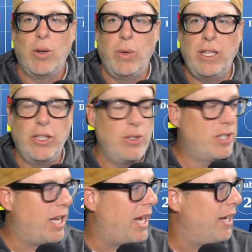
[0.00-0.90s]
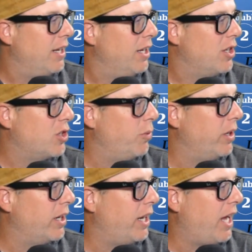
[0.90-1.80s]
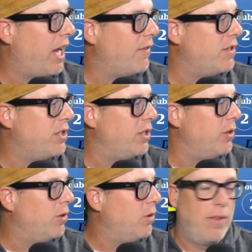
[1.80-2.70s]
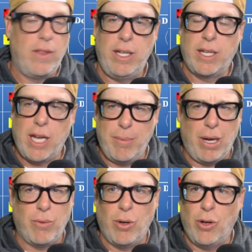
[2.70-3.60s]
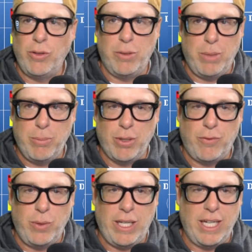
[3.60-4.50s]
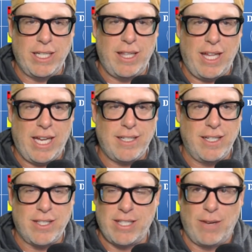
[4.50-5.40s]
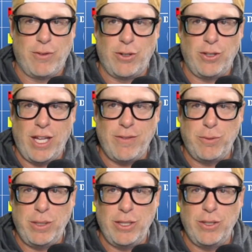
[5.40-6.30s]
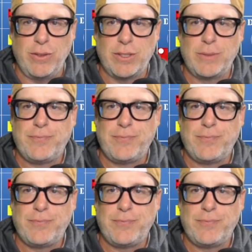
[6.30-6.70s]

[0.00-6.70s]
We lose that. So we're going to have to do the come out roll. You remember, if we get that 7 or 11, we lose.